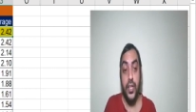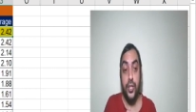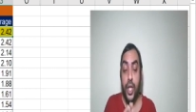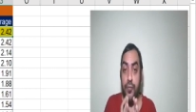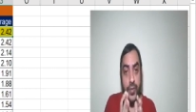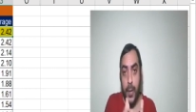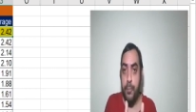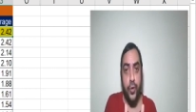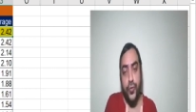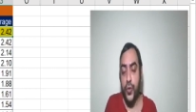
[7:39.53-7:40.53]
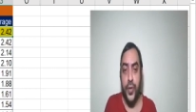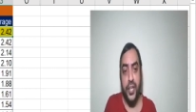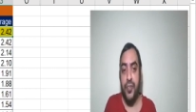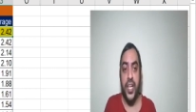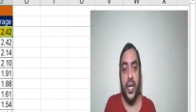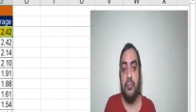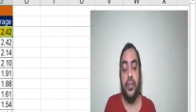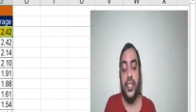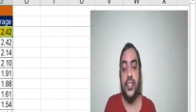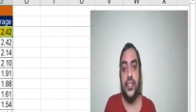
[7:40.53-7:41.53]
So I've computed for 25
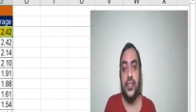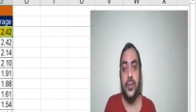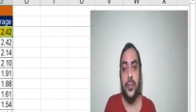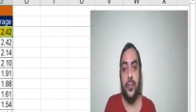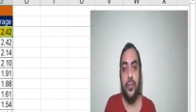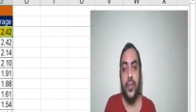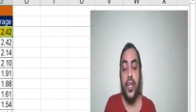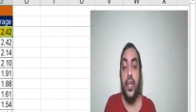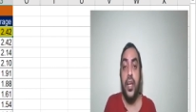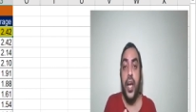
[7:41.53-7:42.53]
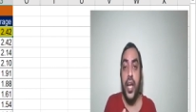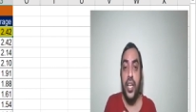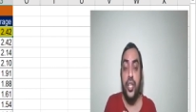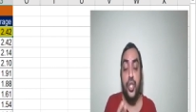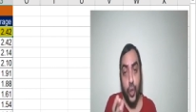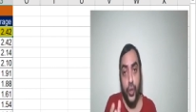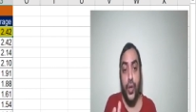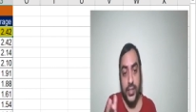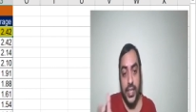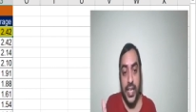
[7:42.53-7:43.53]
companies. I'll show you
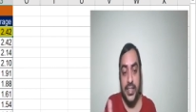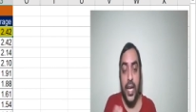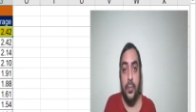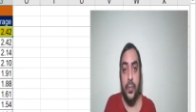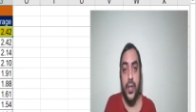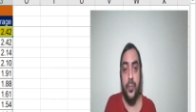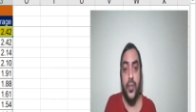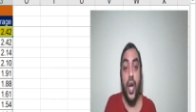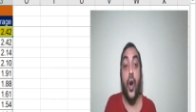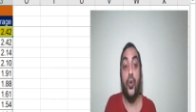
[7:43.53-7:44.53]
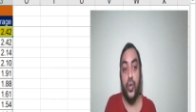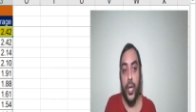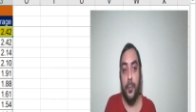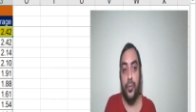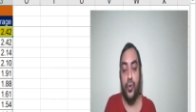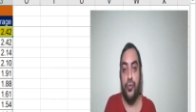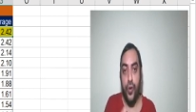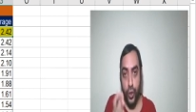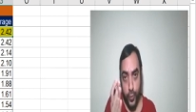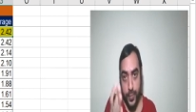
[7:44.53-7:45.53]
as an example how to compute
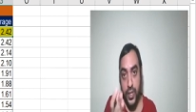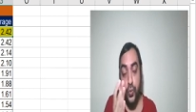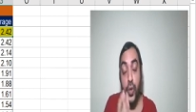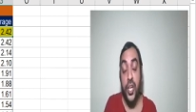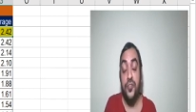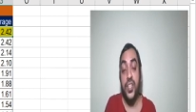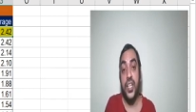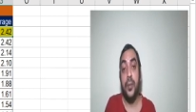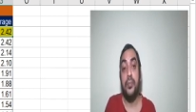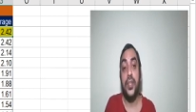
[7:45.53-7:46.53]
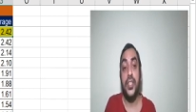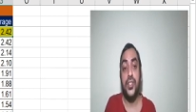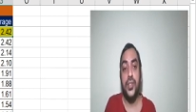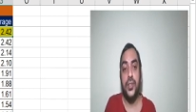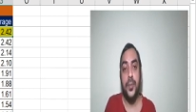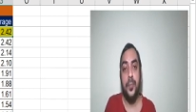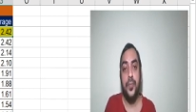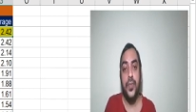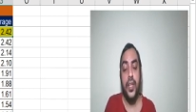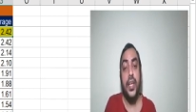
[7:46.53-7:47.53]
for one of the companies.
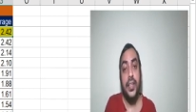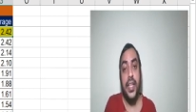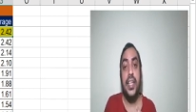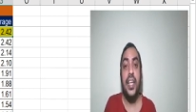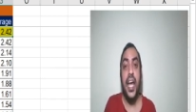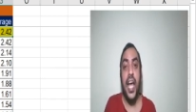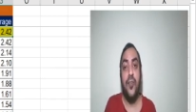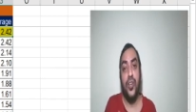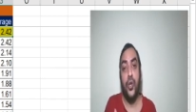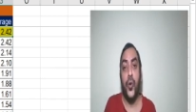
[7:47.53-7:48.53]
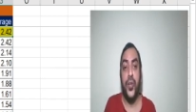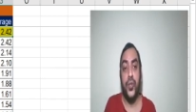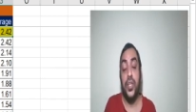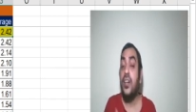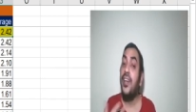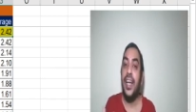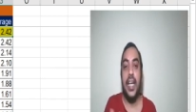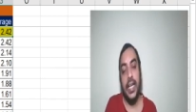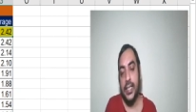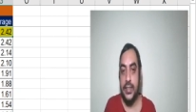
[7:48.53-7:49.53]
Then I will go into the
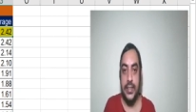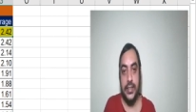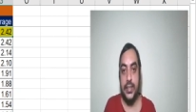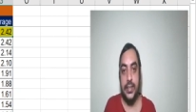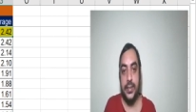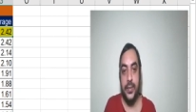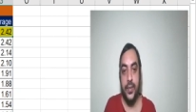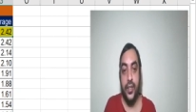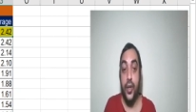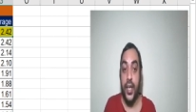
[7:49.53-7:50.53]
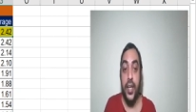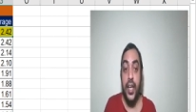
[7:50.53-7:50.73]
analysis. Okay,